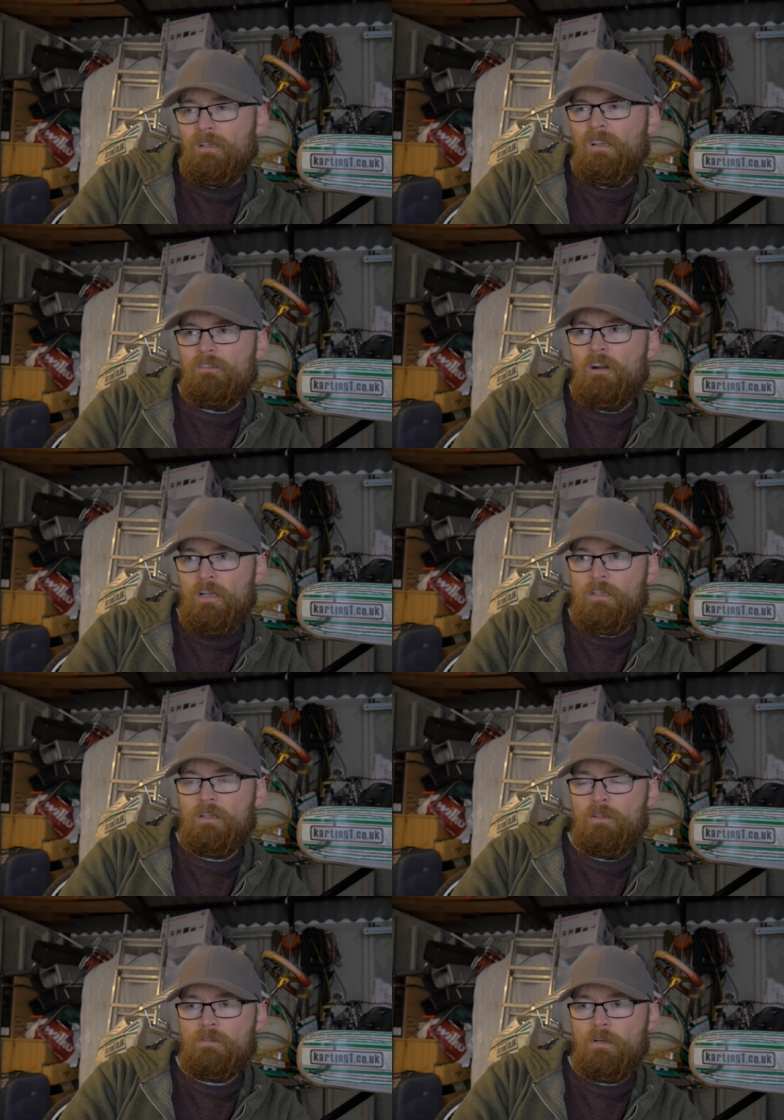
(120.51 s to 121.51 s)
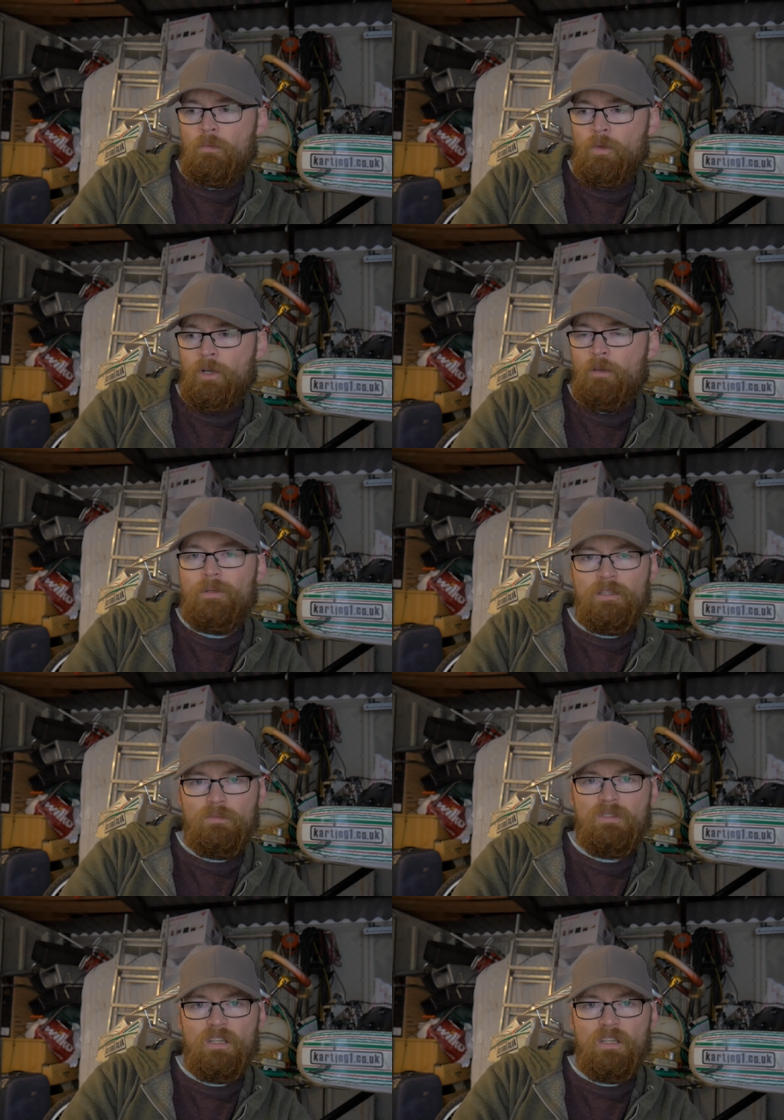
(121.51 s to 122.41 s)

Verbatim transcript: and granted it's a long time ago, but still